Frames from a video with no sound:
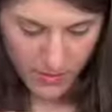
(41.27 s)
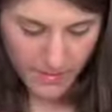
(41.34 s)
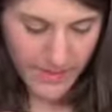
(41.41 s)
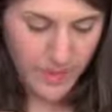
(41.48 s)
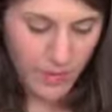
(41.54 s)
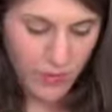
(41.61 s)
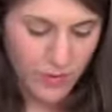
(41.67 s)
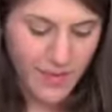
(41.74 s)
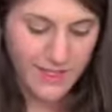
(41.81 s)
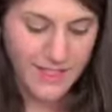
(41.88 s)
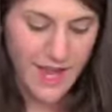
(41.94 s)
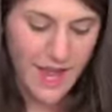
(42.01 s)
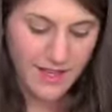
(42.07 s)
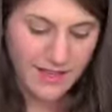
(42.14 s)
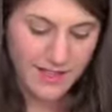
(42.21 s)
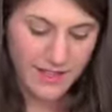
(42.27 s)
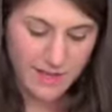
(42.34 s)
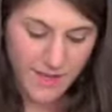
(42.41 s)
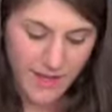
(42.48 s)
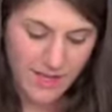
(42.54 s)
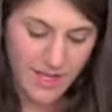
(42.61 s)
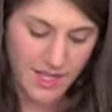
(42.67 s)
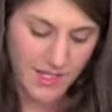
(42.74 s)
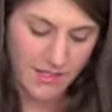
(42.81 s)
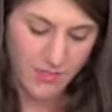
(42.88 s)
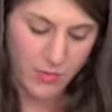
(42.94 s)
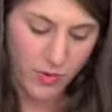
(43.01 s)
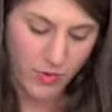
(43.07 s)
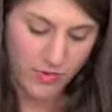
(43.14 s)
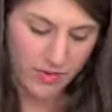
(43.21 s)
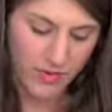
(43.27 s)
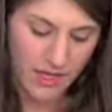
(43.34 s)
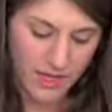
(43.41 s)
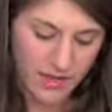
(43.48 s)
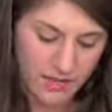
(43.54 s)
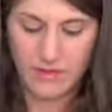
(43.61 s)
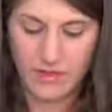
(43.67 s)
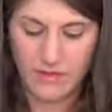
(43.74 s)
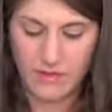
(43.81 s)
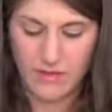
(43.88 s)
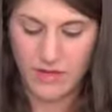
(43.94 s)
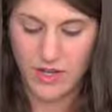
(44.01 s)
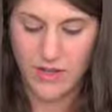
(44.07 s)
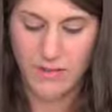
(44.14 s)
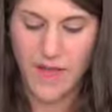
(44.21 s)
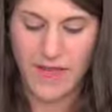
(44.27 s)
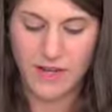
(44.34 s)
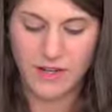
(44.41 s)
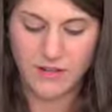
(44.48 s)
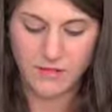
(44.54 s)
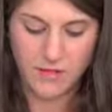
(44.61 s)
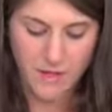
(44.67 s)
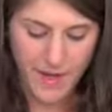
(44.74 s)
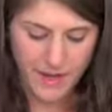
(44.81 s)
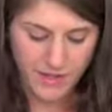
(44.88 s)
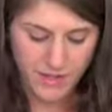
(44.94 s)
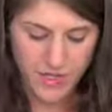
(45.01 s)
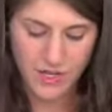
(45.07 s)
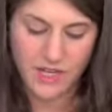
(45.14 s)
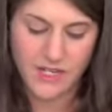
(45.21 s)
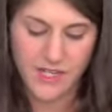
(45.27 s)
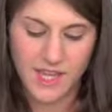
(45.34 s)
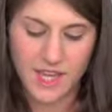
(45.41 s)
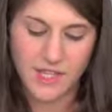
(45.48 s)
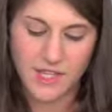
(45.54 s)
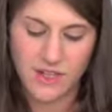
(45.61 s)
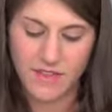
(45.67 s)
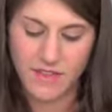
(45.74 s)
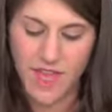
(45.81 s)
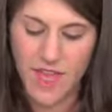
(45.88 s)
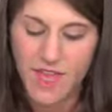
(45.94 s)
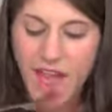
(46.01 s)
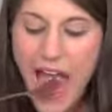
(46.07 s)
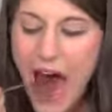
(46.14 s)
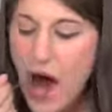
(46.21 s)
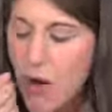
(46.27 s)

I mean, who intends to mix things poorly? I'm going to try the batter. The batter's a good indication of the cake.